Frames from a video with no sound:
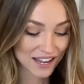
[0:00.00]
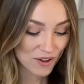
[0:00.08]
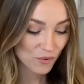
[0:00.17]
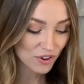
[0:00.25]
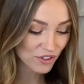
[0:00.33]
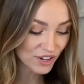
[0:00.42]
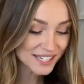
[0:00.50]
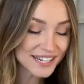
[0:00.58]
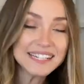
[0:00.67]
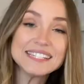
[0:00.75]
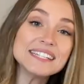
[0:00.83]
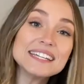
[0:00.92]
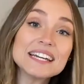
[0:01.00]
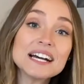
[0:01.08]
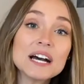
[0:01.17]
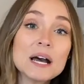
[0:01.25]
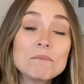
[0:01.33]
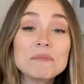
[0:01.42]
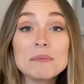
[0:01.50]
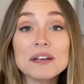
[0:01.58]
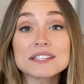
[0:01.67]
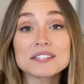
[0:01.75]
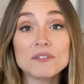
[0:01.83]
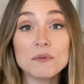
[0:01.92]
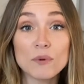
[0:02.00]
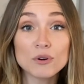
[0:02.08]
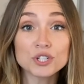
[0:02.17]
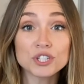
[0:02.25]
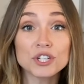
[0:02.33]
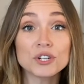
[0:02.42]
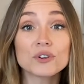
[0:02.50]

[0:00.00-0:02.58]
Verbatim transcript: whether it's an idea, maybe it's an emotion,